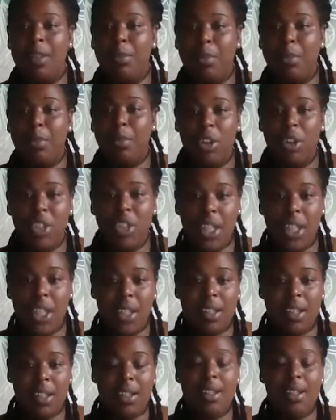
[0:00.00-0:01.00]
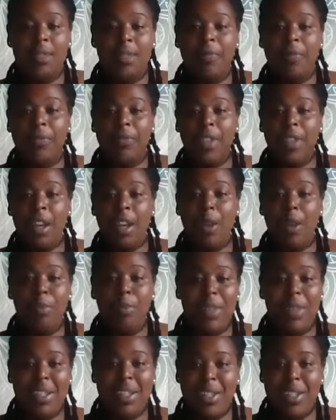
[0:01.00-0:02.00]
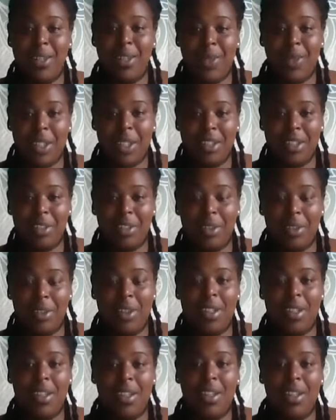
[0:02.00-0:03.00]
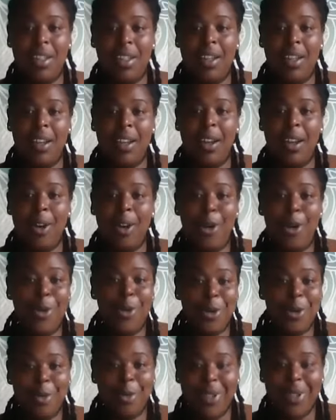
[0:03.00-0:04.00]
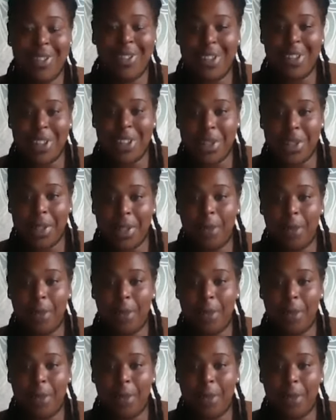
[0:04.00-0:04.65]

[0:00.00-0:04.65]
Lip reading: projects, business ventures, entrepreneurship,